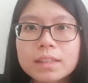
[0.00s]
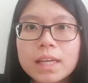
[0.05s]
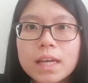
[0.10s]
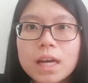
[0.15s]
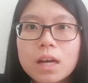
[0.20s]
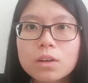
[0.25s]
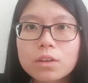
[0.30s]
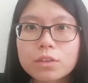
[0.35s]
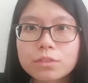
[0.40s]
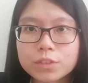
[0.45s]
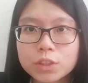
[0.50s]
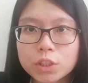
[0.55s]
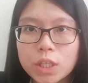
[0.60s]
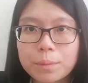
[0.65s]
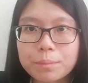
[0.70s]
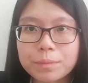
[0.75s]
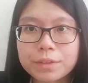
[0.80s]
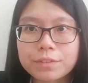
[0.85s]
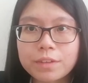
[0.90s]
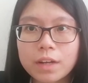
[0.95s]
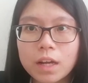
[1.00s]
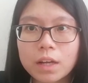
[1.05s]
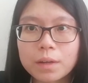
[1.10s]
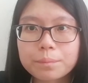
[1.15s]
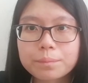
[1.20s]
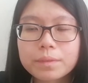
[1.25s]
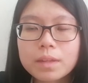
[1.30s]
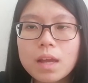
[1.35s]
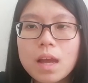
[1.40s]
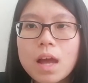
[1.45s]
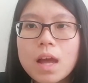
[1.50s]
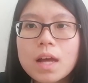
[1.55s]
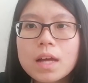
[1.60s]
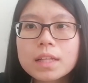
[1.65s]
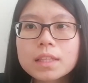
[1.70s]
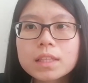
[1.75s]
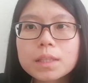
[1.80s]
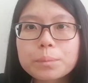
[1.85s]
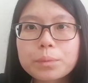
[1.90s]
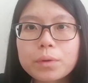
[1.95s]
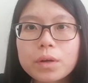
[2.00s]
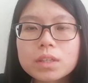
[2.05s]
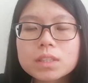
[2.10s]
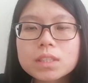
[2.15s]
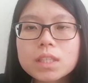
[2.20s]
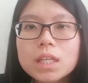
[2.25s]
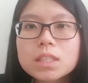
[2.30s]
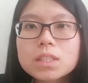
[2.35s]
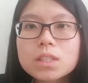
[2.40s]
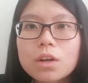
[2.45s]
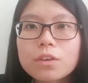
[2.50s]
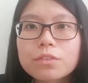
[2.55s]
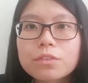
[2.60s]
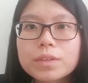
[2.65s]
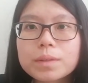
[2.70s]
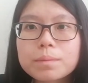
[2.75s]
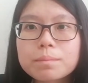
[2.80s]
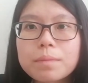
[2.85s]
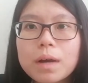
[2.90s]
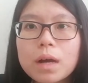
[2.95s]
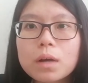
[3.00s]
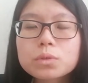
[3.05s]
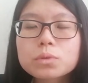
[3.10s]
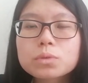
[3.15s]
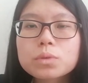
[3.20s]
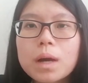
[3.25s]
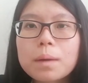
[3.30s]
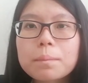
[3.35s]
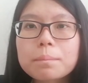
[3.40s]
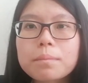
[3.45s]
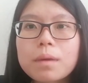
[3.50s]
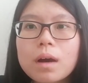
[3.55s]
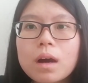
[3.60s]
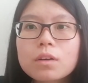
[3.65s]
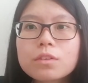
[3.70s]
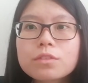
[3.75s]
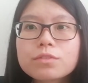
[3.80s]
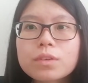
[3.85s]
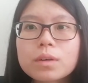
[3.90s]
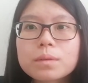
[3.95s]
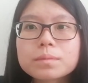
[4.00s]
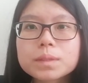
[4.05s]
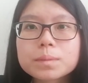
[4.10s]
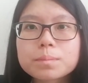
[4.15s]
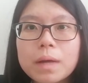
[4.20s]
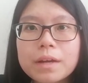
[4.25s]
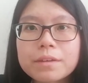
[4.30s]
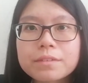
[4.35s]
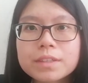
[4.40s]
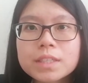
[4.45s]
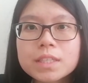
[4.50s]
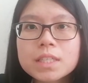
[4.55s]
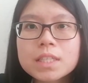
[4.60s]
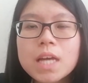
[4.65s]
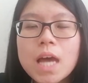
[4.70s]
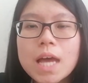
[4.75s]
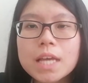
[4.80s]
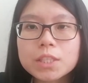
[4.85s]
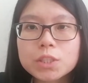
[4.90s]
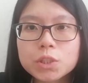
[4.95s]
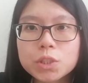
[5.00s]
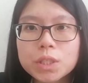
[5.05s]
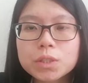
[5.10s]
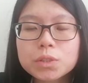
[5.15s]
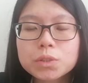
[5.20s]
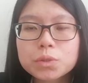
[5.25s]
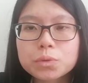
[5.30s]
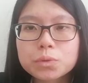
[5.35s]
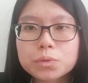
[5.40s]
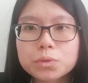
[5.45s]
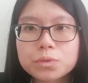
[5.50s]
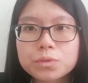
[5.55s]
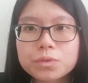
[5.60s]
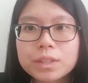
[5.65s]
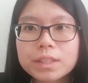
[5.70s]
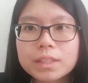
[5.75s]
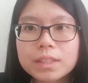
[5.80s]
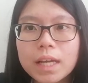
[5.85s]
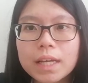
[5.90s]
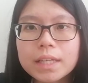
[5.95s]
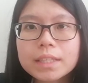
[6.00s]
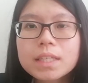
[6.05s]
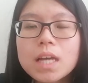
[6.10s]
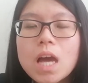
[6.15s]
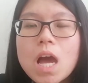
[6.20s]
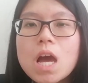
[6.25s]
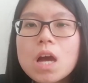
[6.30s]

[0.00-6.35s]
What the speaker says: layout of Jamirah. The process of inbound to outbound from spiral has changed to straight line,